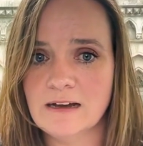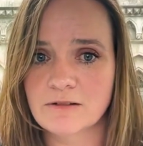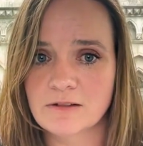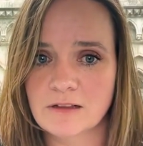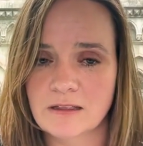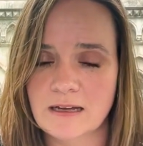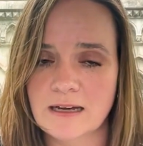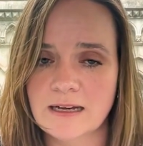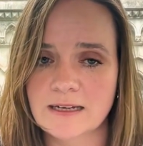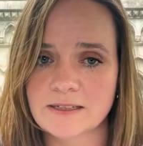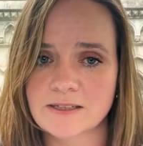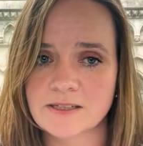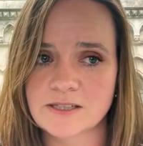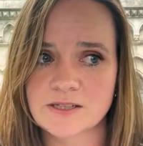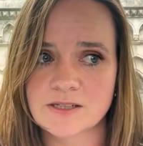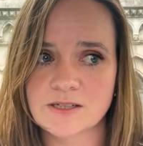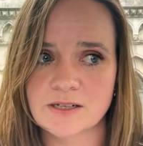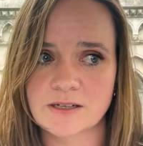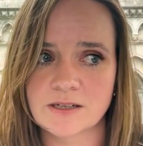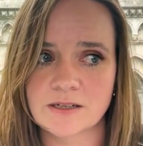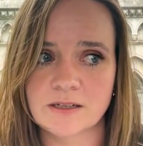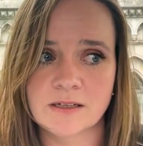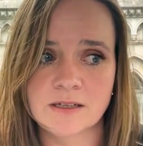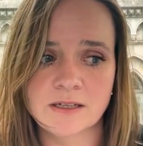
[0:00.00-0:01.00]
clients
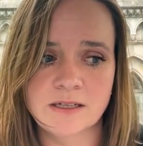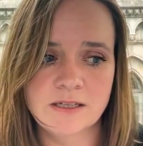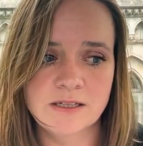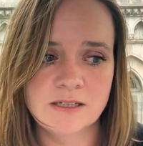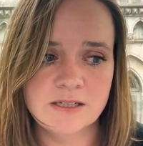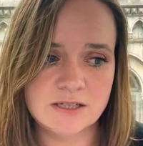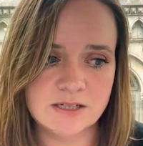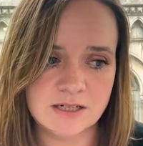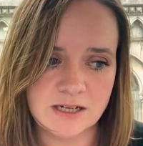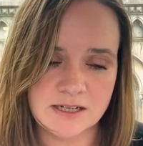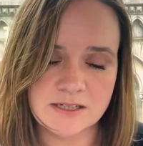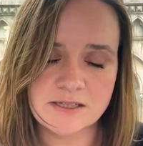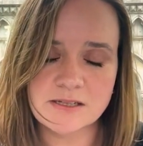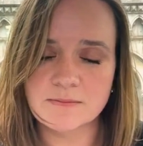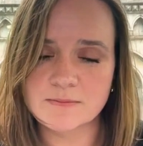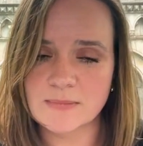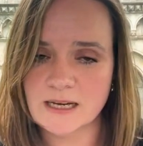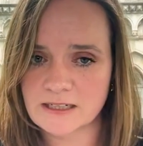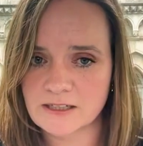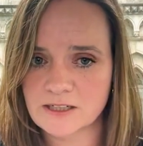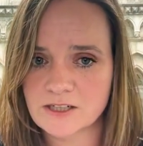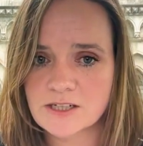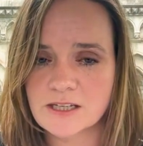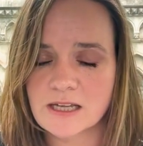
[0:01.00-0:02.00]
to start to
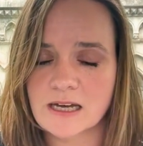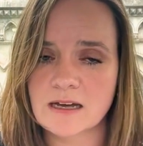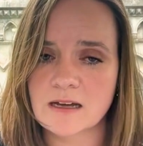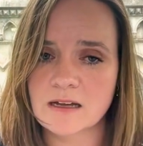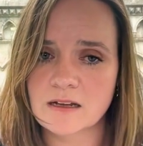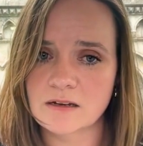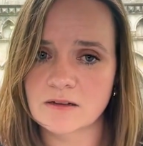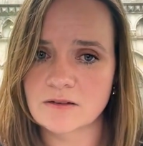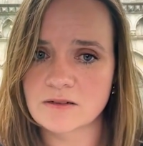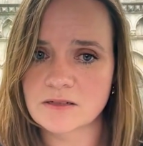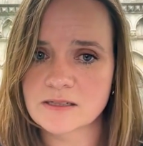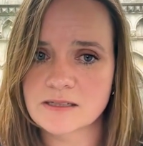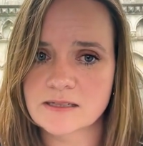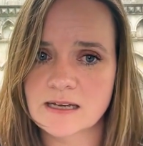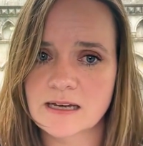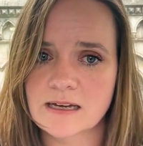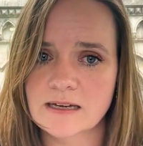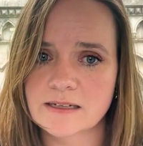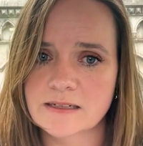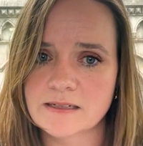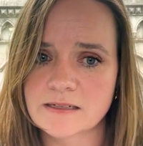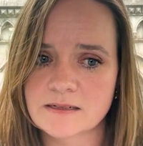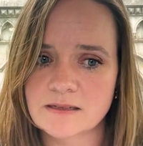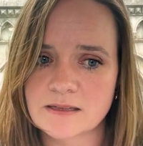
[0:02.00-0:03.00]
manage that
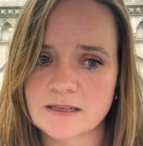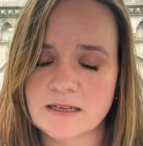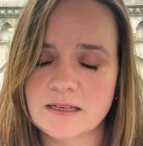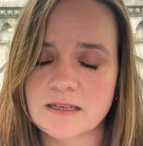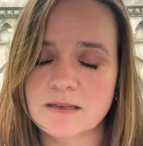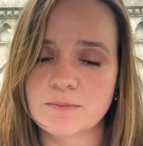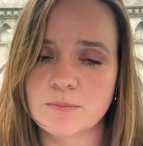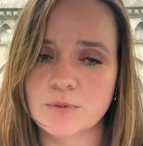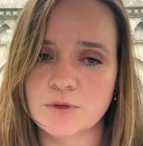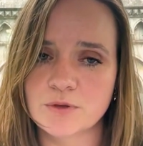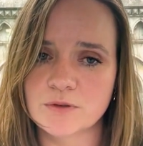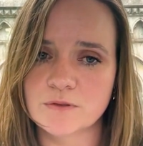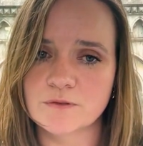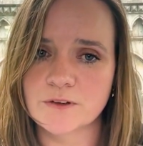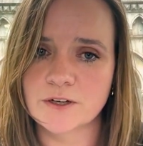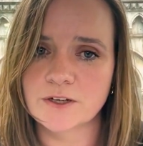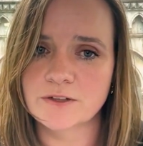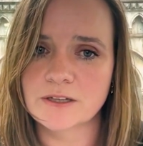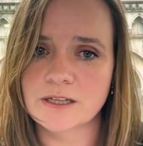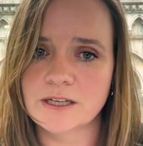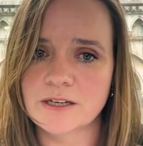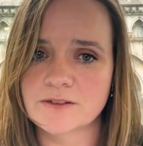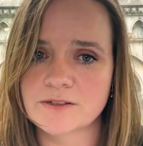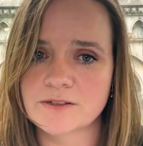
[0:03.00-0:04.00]
alongside the portfolio